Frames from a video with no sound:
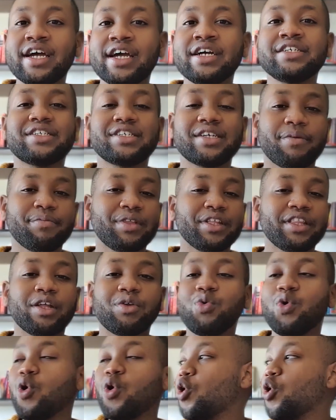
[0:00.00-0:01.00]
something that
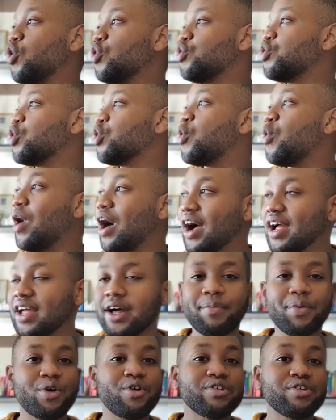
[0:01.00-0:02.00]
we all require,
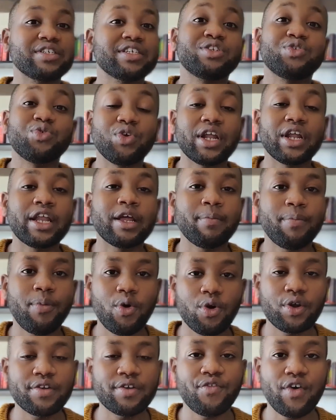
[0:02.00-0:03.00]
because it's really
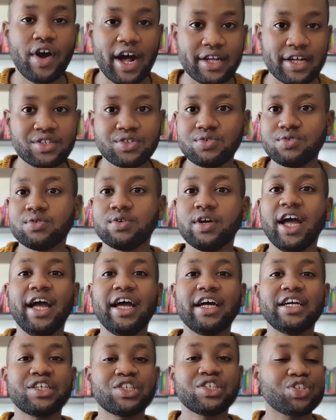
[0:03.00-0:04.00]
important for us to
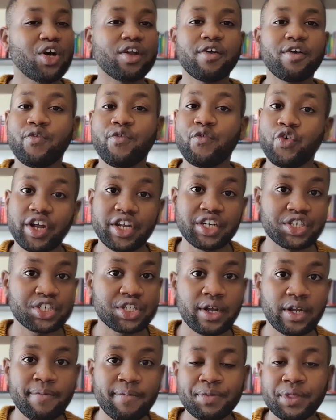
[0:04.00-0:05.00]
start
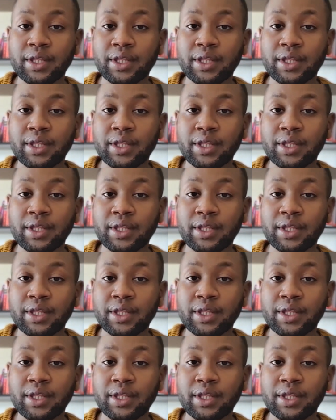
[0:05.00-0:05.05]
afresh.